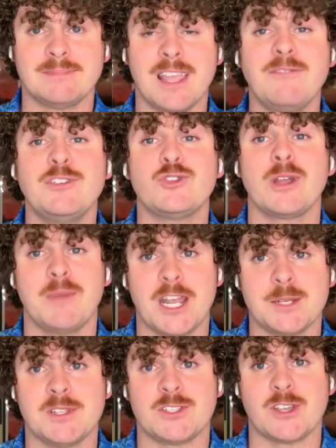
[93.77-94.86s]
Inventory
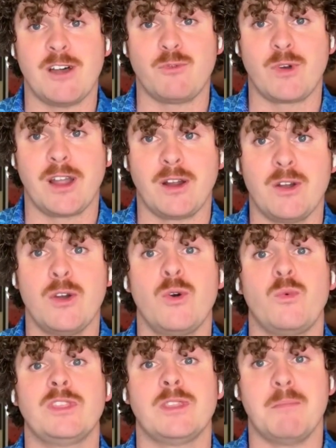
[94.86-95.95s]
management software
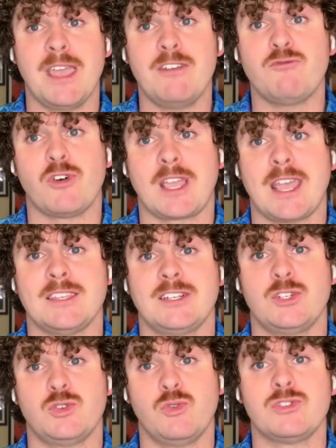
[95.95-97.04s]
with demand forecasting
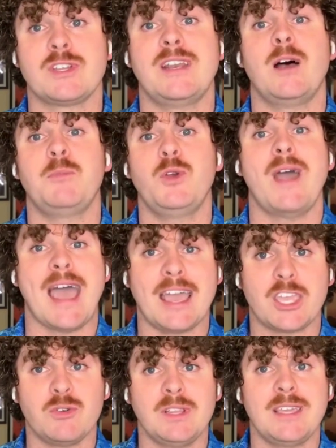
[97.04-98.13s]
tools can help you
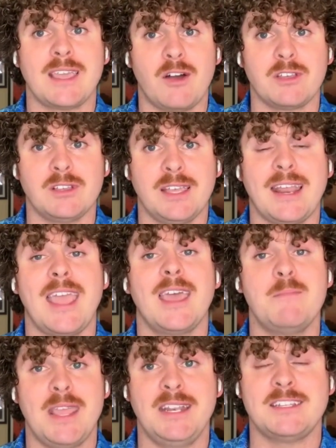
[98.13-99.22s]
accurately calculate and
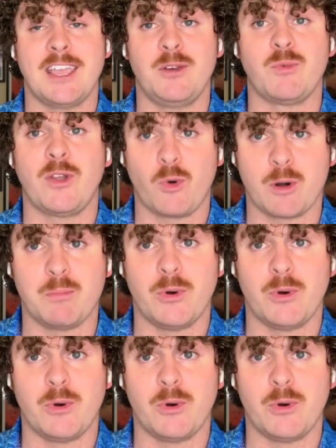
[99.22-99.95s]
maintain reorder